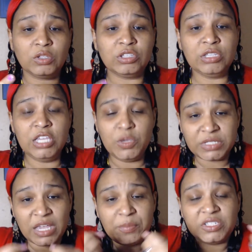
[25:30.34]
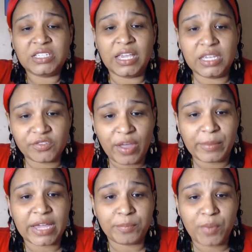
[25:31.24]
He was able to take his family
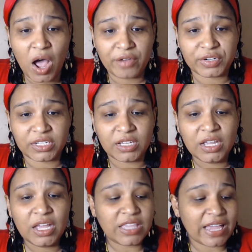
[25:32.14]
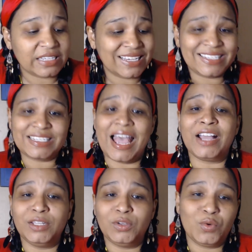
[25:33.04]
out of poverty. That's
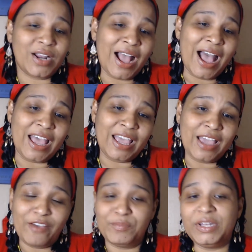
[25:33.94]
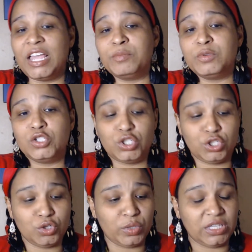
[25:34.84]
exactly what I have been able to
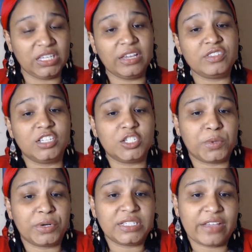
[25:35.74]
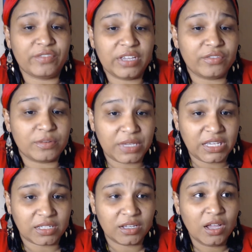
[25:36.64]
do with the gifts the spirits have given
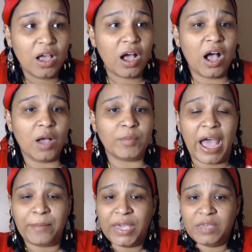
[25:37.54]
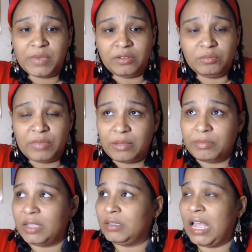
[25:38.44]
me. Um, I pay my, my,
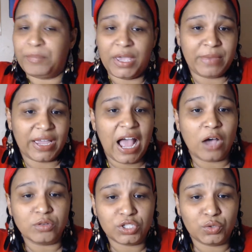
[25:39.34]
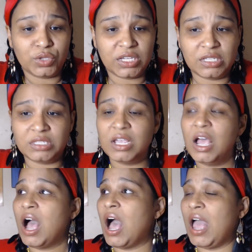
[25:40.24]
my I pay my house through this.
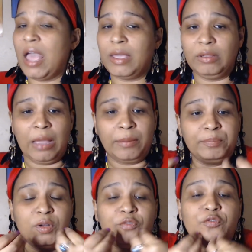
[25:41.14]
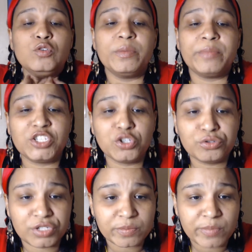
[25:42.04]
I, I put food in my
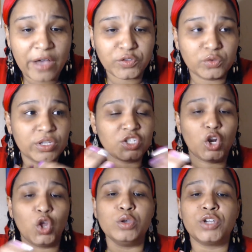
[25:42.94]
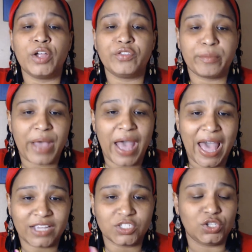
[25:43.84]
children's mouth through this, clothes on their
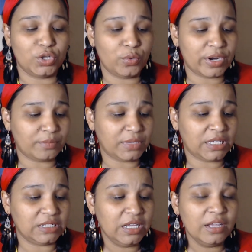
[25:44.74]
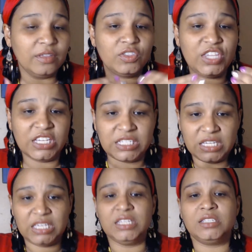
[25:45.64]
backs. You know what I mean? This
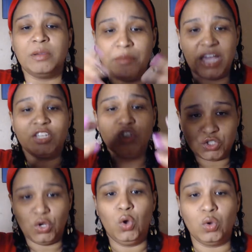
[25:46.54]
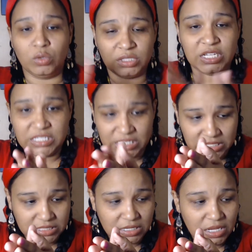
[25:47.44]
is my soul. This
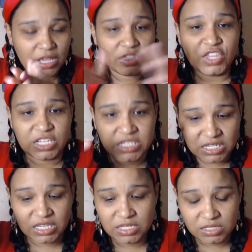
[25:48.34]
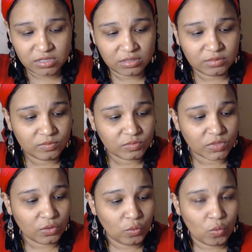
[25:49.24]
is this is
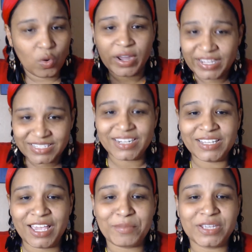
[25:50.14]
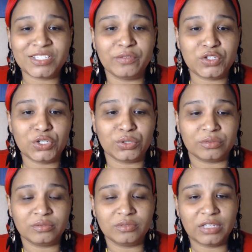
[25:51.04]
what I dedicate myself to.
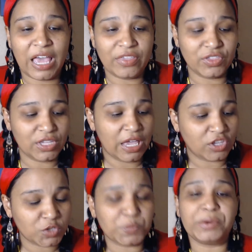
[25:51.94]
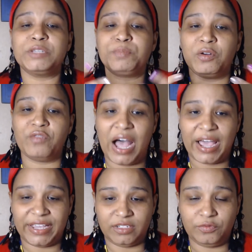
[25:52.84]
And and the spirits
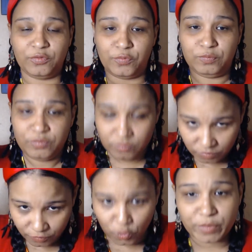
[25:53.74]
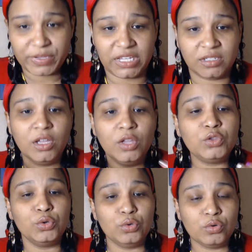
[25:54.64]
provide for me
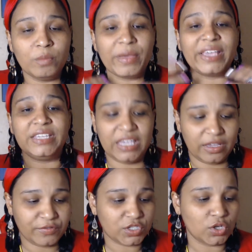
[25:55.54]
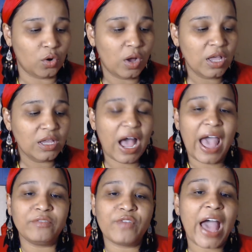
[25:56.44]
through my gifts. So I
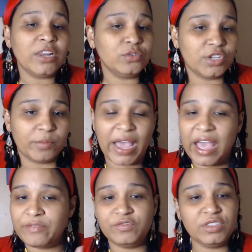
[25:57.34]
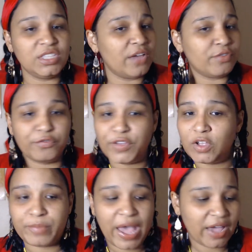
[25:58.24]
value them. I have never felt
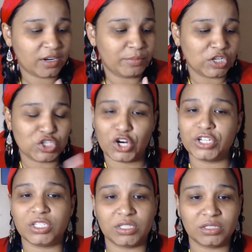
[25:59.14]
bad about charging